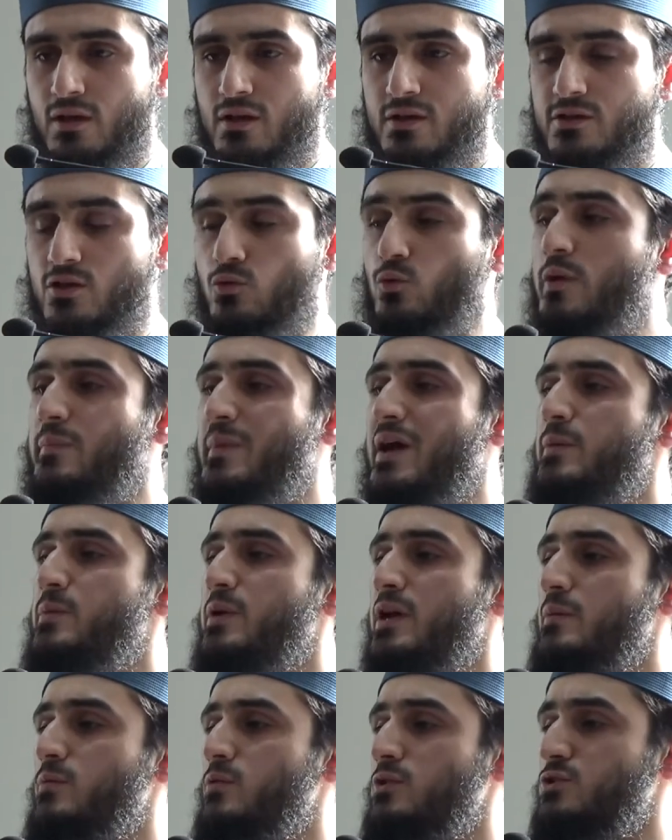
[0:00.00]
so we may
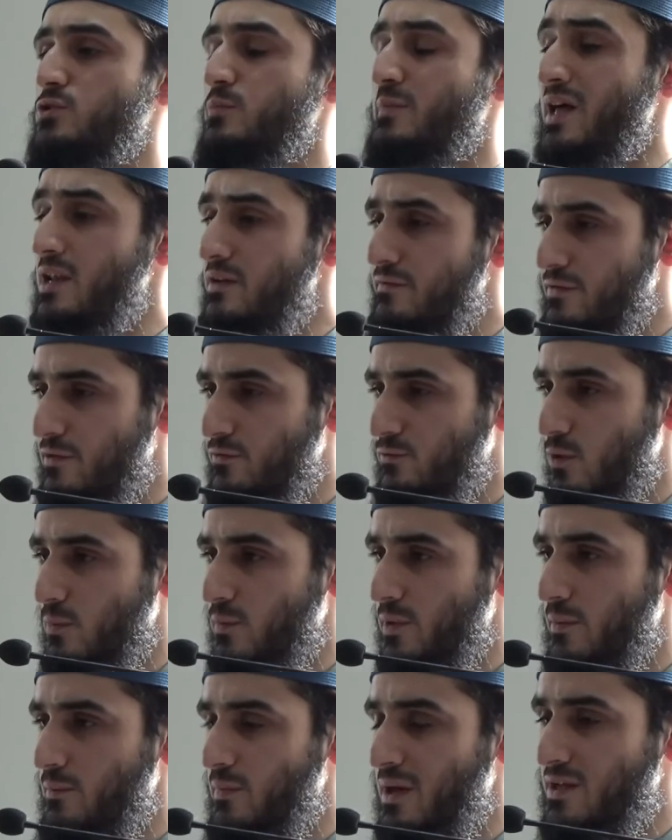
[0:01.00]
be able to benefit
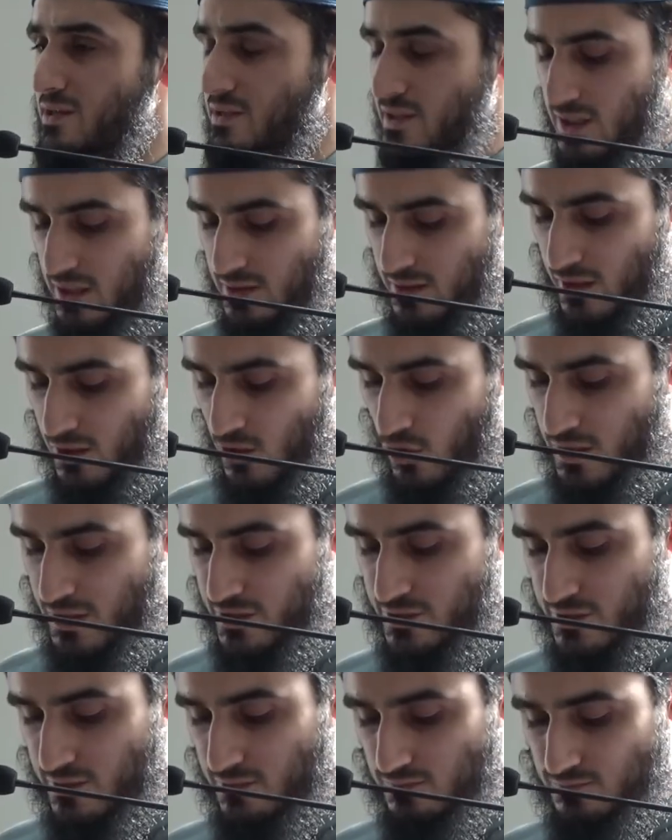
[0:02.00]
from them and seek their
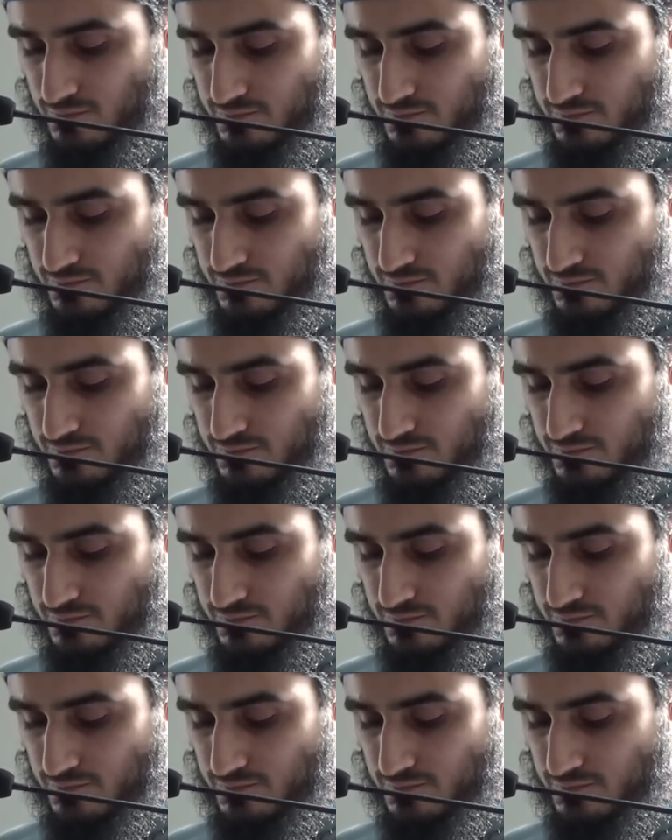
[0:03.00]
knowledge.